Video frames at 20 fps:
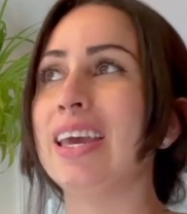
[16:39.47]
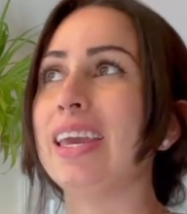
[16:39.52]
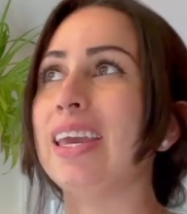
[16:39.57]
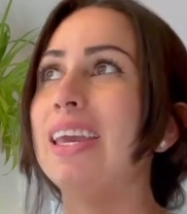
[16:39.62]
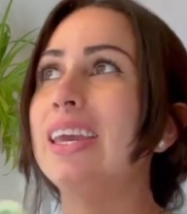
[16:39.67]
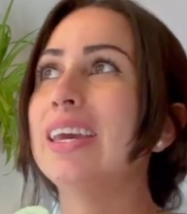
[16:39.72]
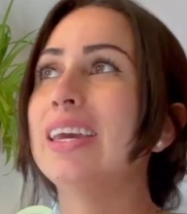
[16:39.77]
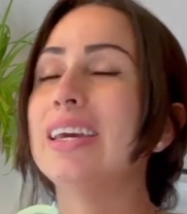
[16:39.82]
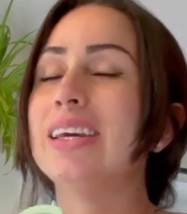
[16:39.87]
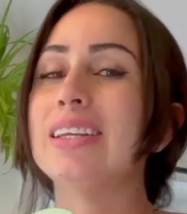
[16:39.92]

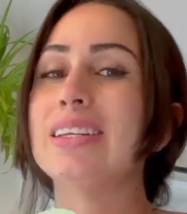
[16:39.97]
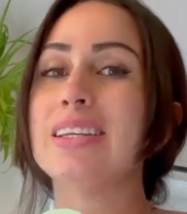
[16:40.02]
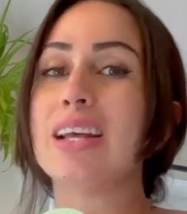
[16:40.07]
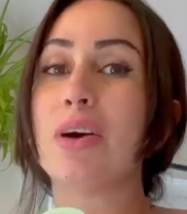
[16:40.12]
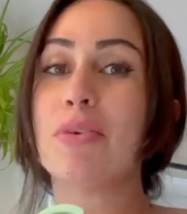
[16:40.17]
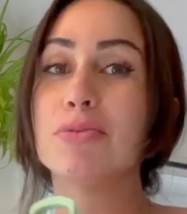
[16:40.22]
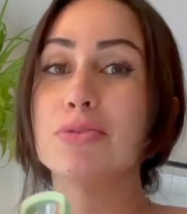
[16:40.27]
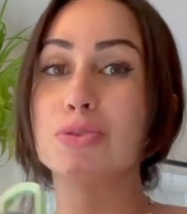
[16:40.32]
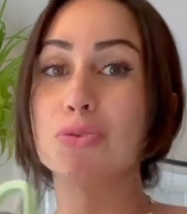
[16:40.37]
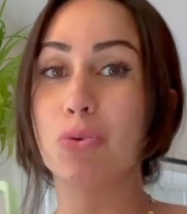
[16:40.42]
And
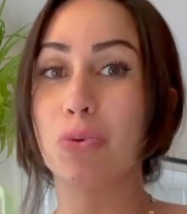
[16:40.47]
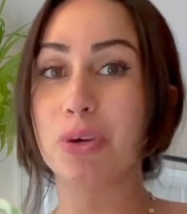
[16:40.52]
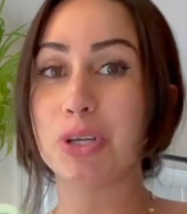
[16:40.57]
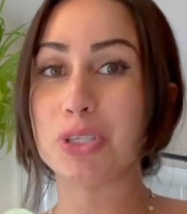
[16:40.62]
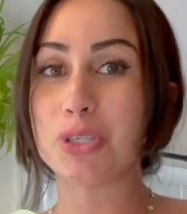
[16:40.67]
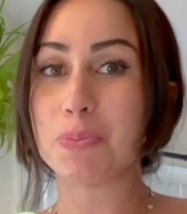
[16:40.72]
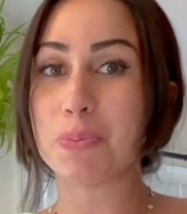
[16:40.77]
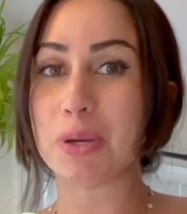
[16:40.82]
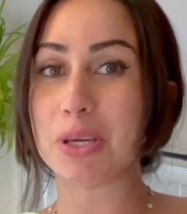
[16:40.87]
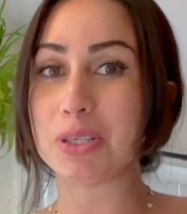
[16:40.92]
I was
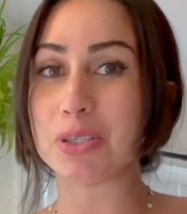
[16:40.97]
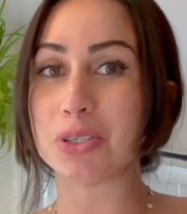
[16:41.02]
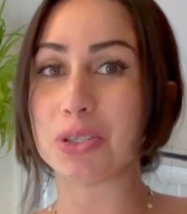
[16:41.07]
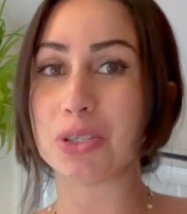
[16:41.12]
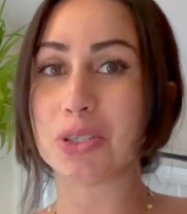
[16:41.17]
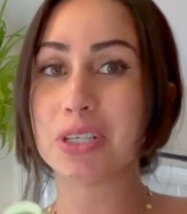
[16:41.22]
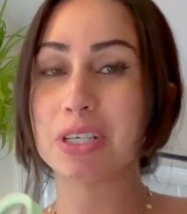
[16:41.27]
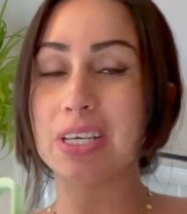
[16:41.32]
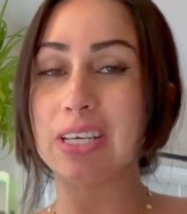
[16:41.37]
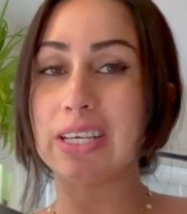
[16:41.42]
going to bake the
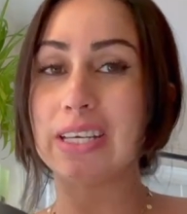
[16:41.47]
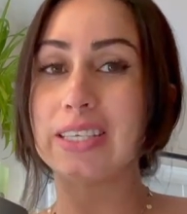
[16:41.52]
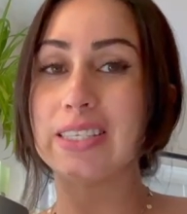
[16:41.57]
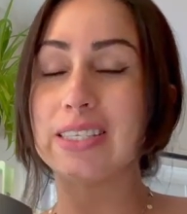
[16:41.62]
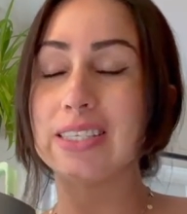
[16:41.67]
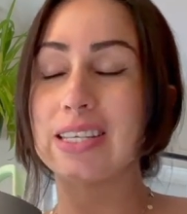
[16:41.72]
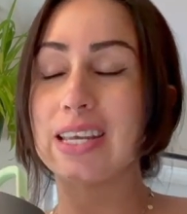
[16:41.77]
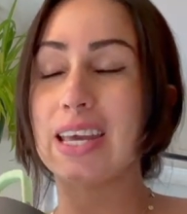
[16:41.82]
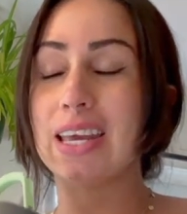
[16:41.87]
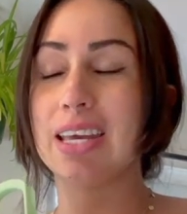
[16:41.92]

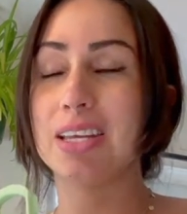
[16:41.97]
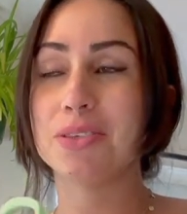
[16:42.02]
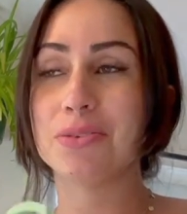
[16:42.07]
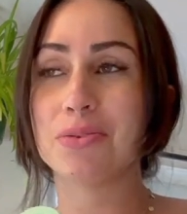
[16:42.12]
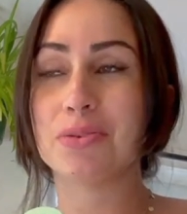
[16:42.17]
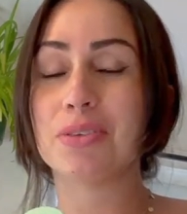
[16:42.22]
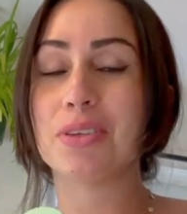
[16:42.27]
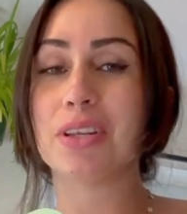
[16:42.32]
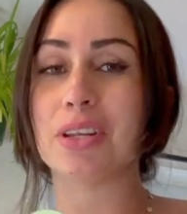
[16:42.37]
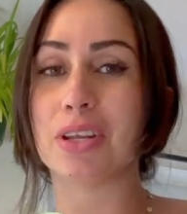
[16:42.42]
cookies and
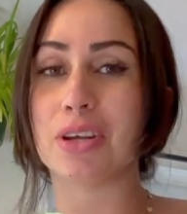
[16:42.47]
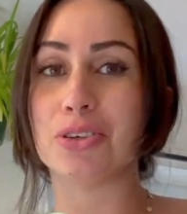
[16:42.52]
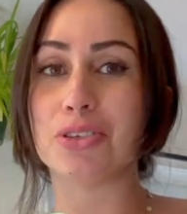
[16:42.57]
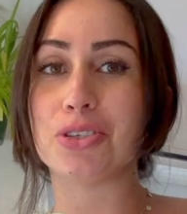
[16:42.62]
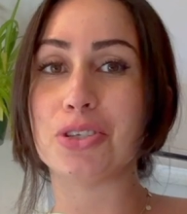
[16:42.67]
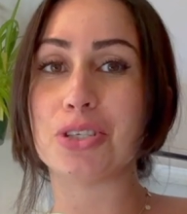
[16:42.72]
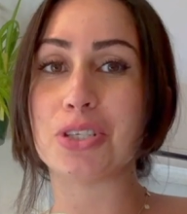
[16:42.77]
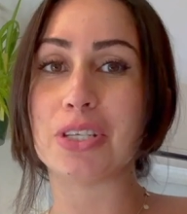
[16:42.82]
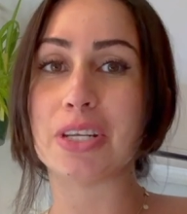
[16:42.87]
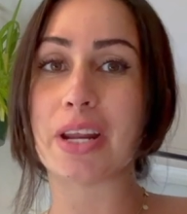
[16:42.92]
do the
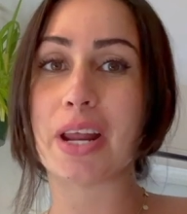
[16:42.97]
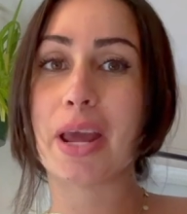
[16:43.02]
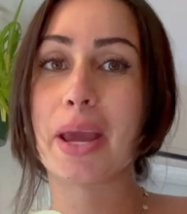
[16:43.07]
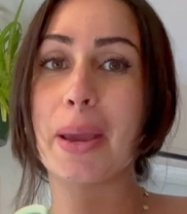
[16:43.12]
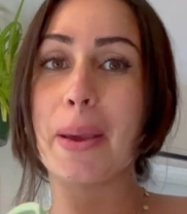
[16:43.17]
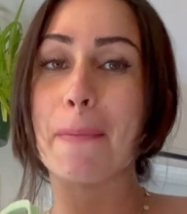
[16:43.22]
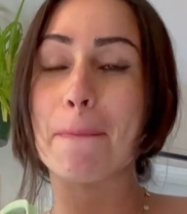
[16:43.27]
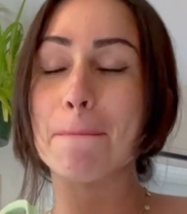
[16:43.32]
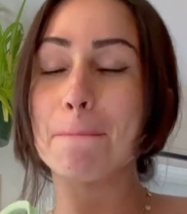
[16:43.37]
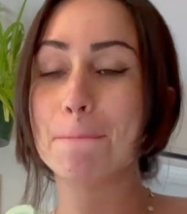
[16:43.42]
laundry
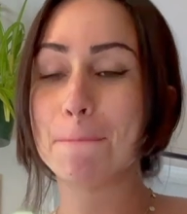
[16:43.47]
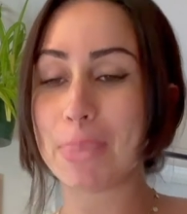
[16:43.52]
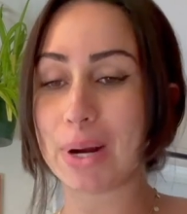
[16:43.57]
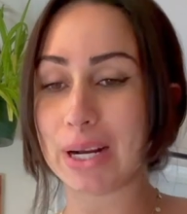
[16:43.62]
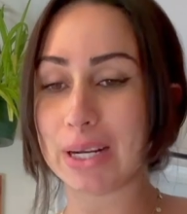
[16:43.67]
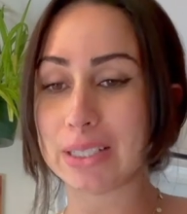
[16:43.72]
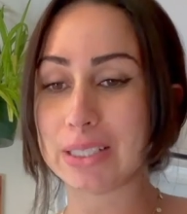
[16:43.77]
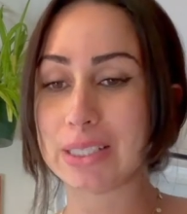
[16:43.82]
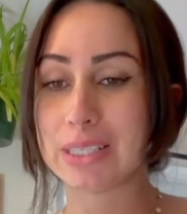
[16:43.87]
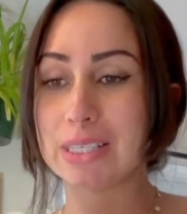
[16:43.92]
today,
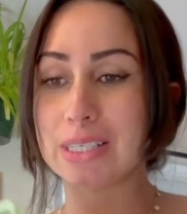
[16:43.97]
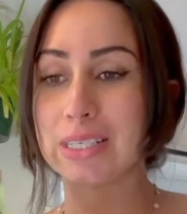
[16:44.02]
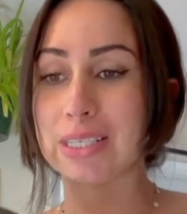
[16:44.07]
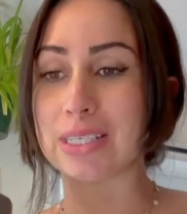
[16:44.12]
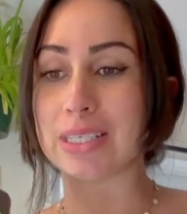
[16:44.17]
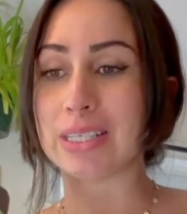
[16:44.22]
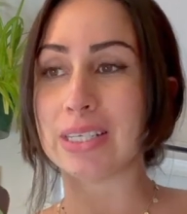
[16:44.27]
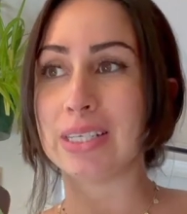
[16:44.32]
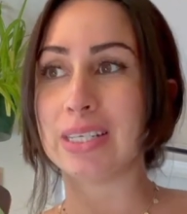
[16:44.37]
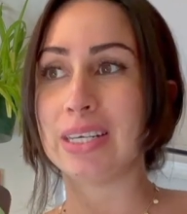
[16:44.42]

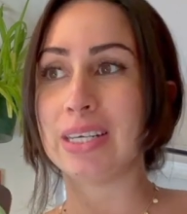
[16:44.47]
but